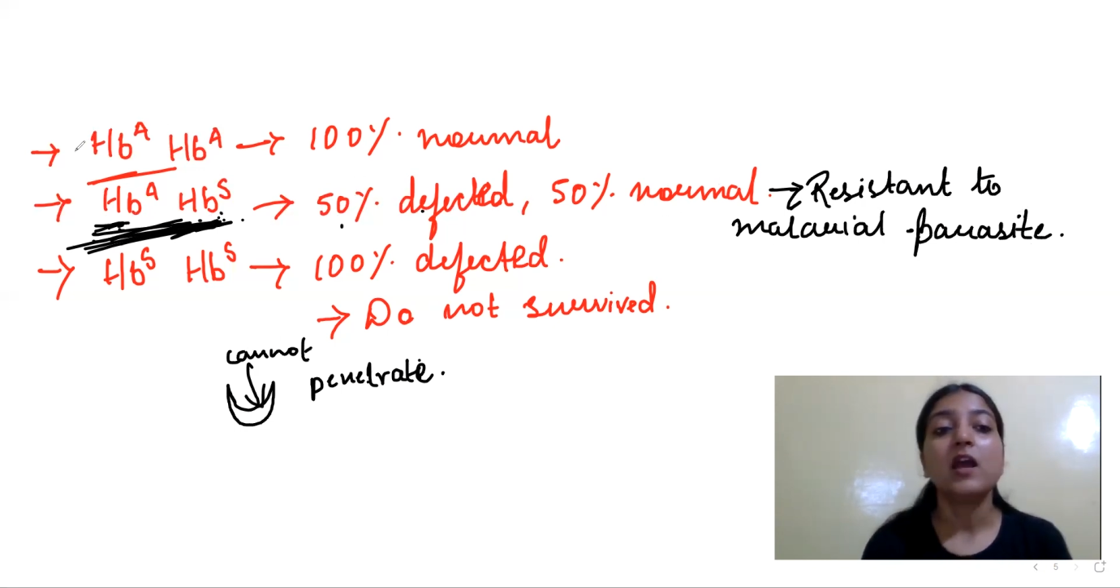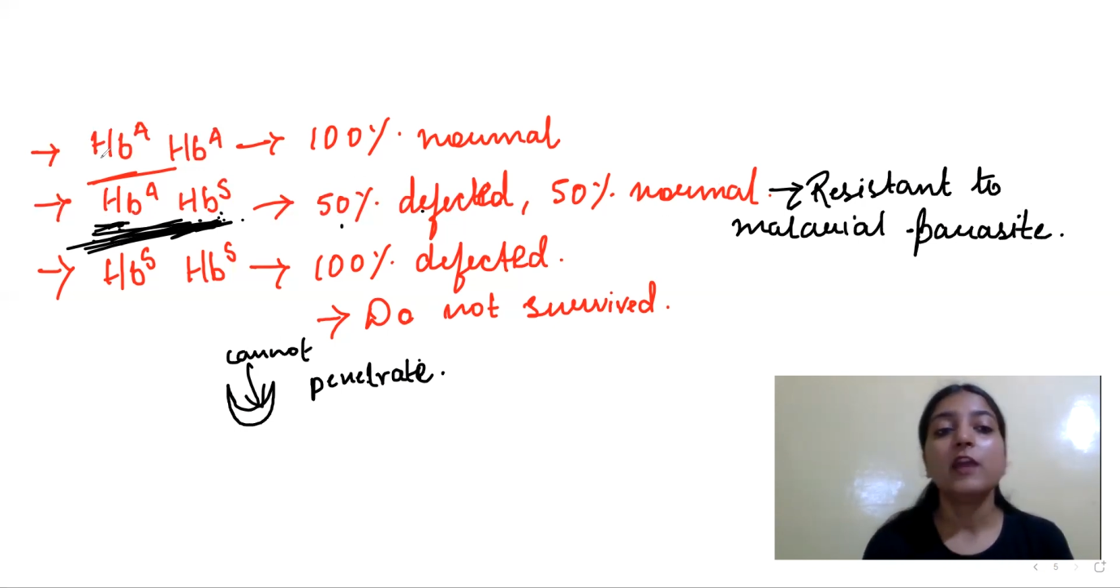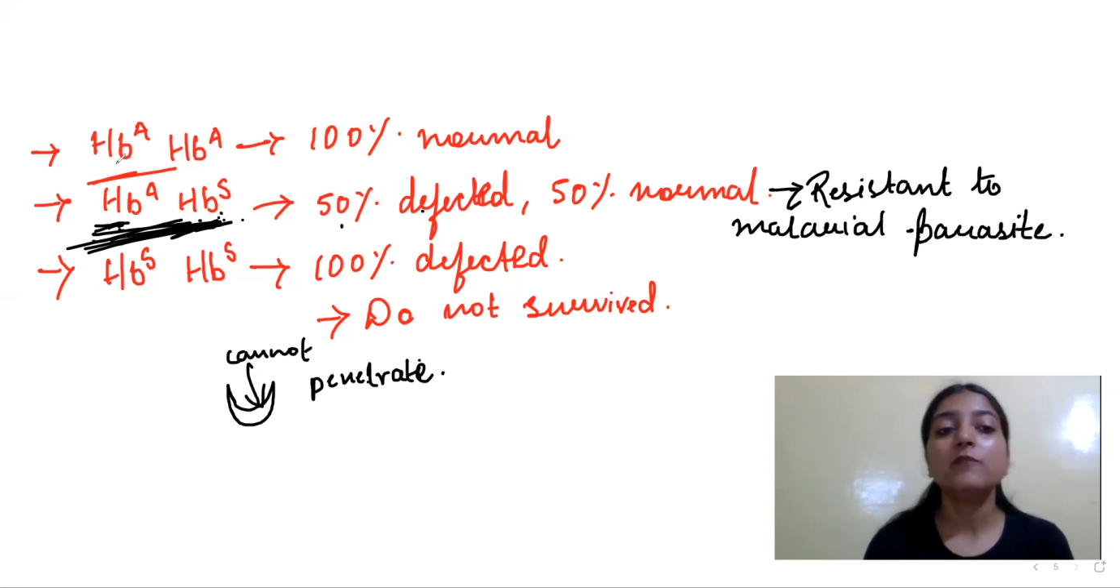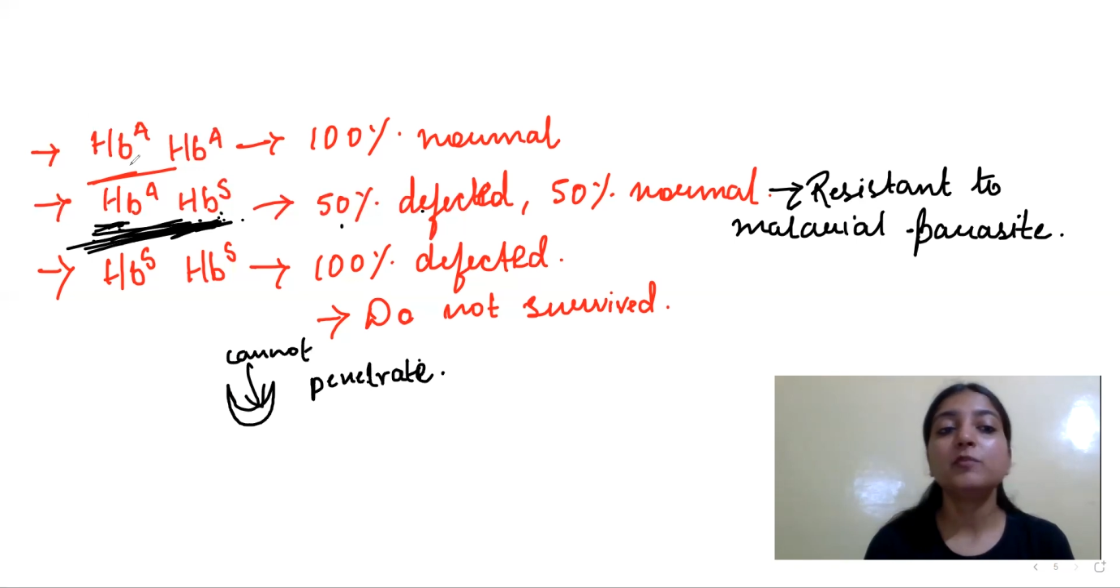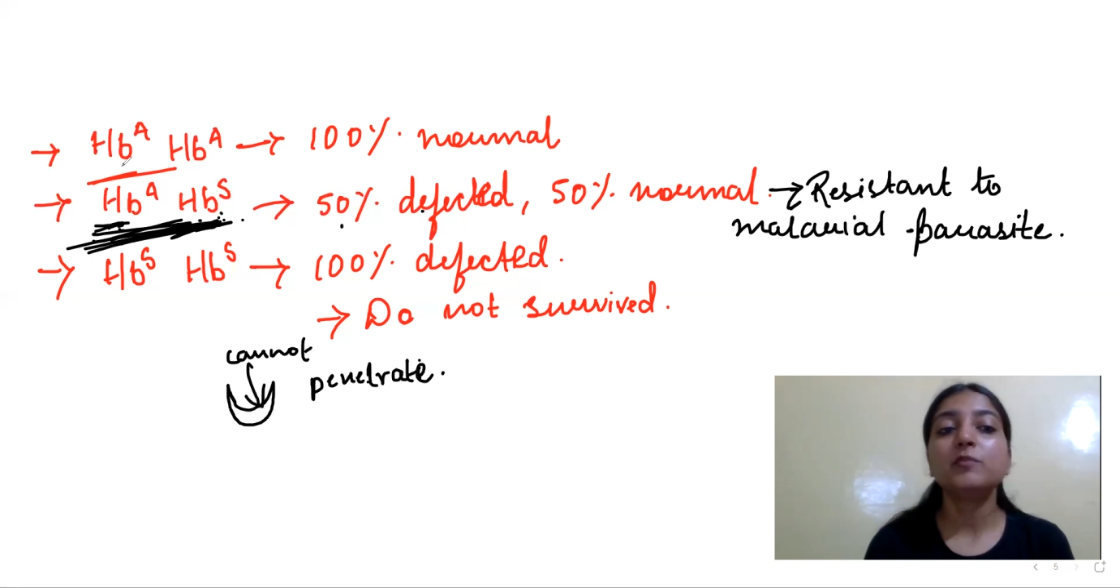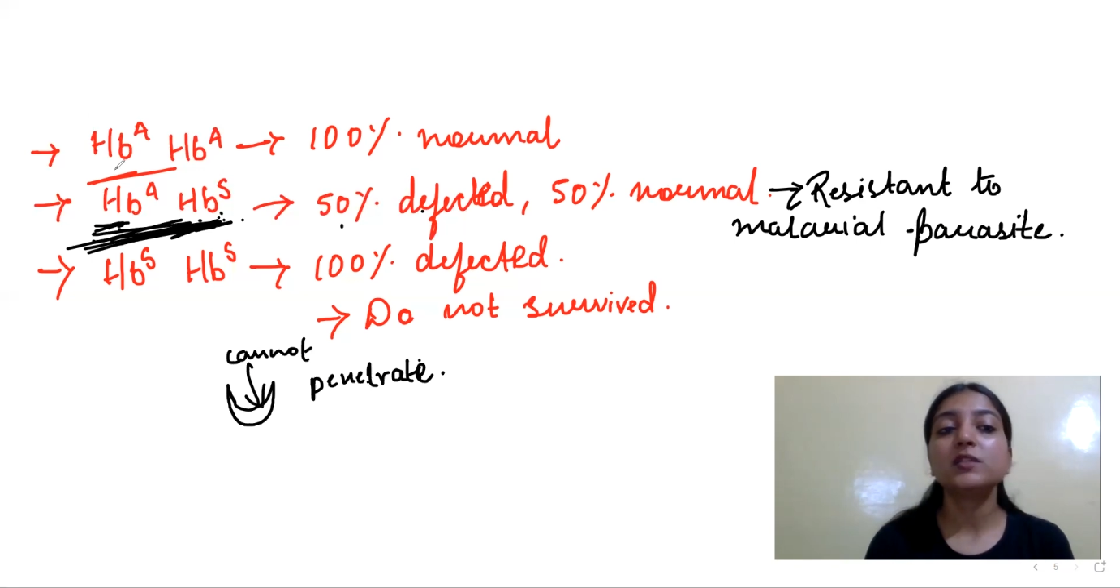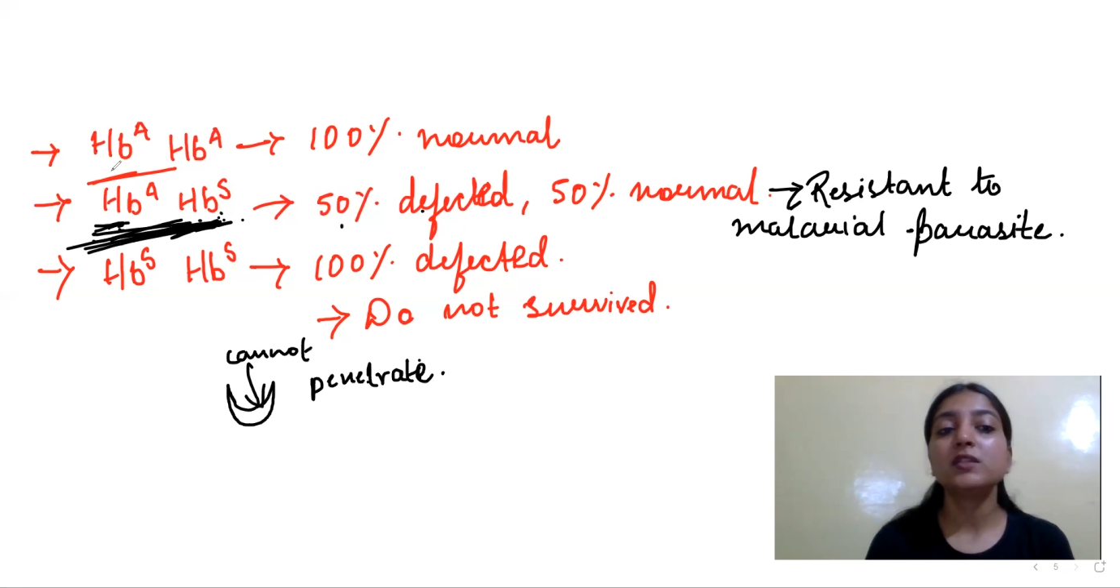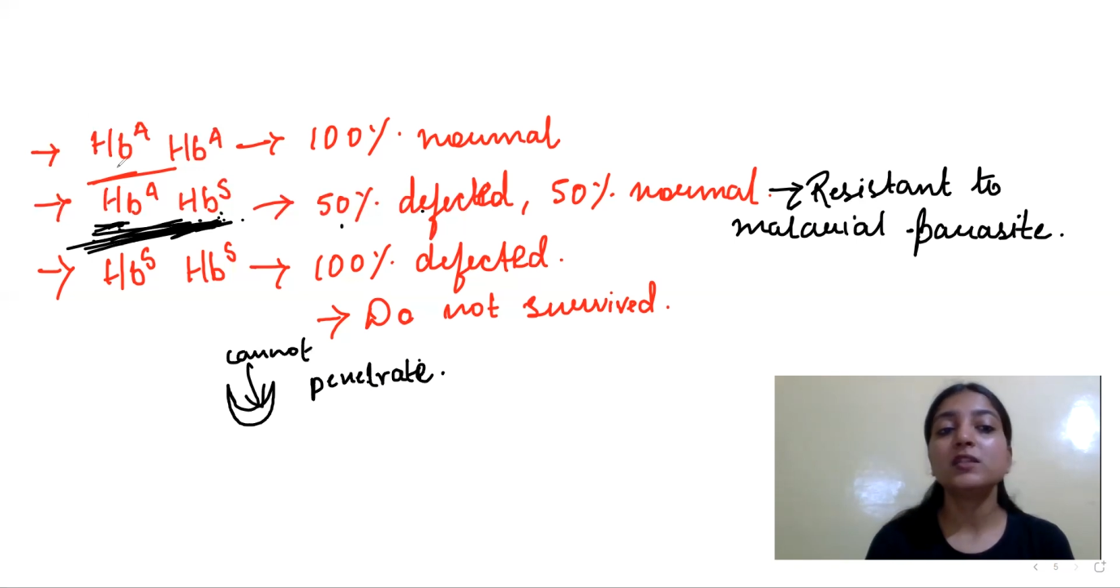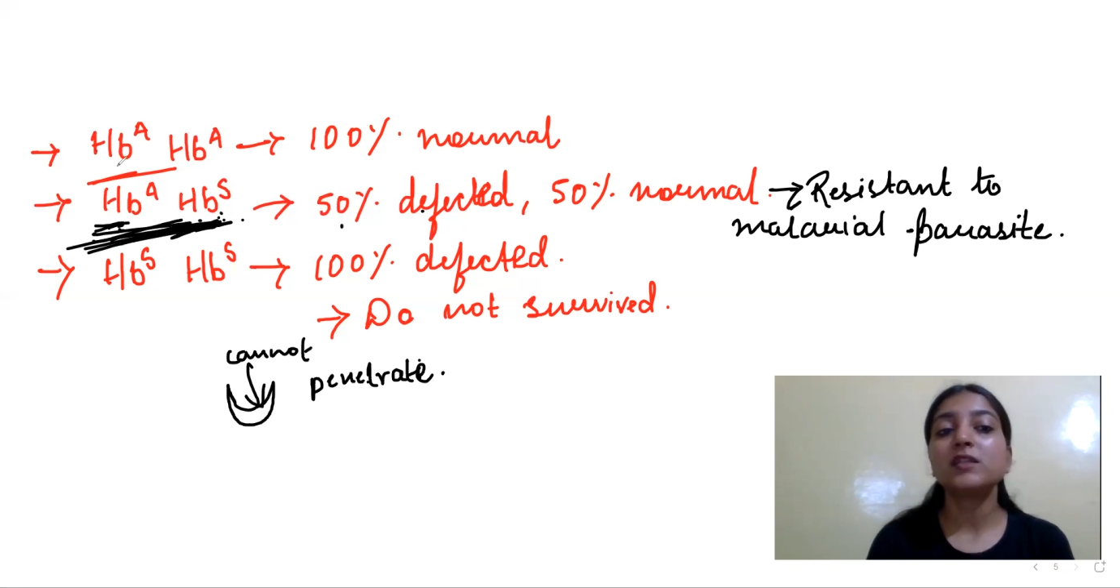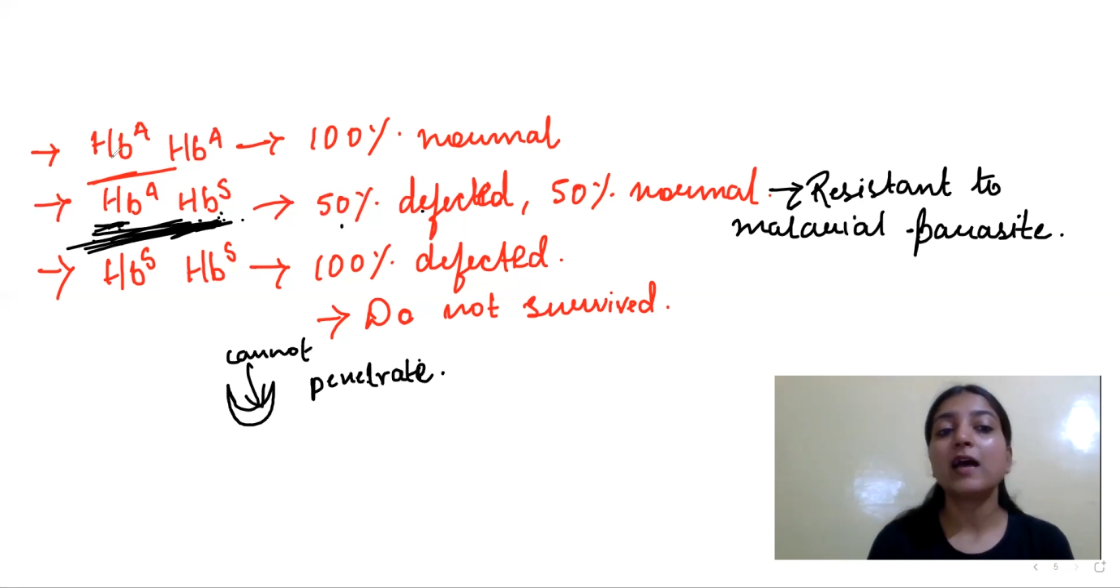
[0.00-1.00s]
If a person
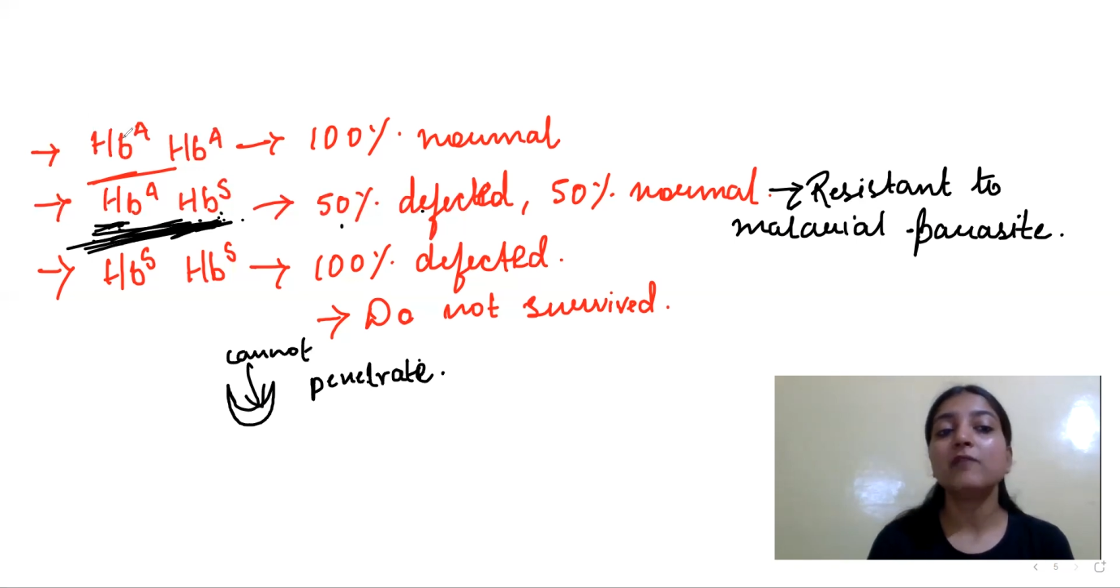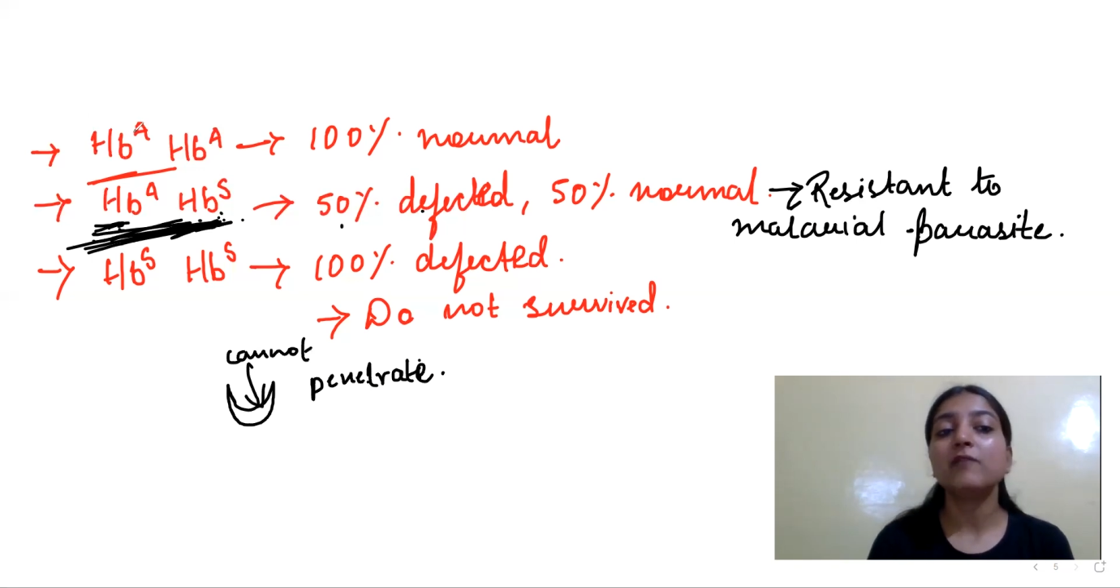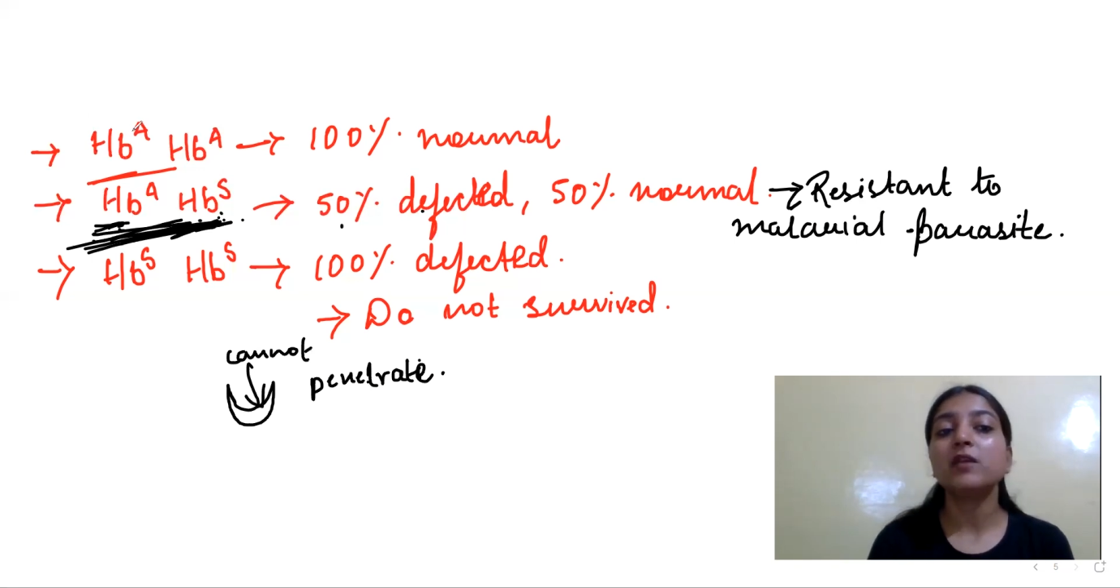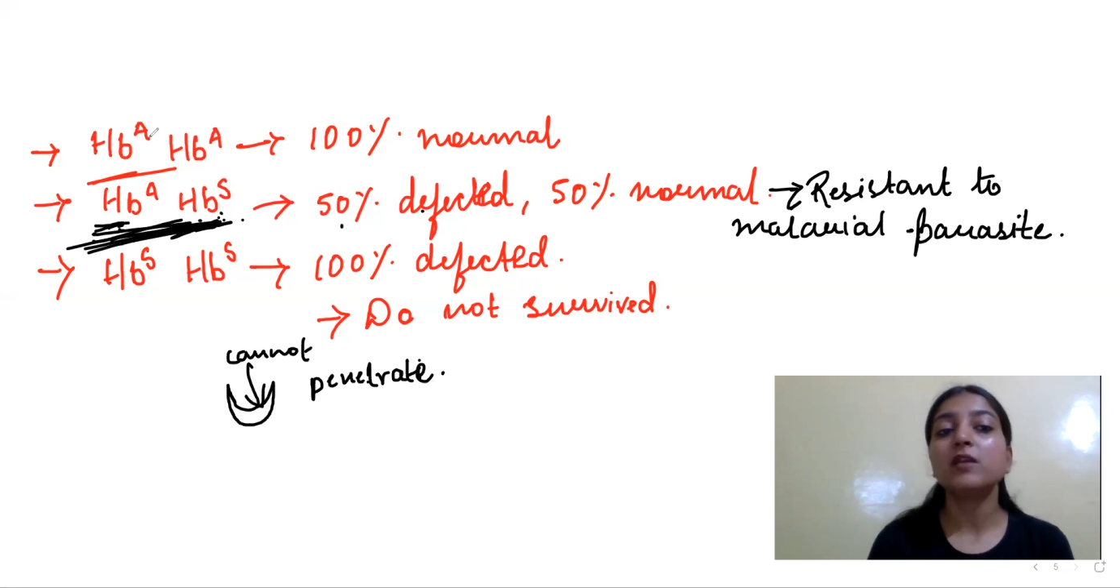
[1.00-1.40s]
is having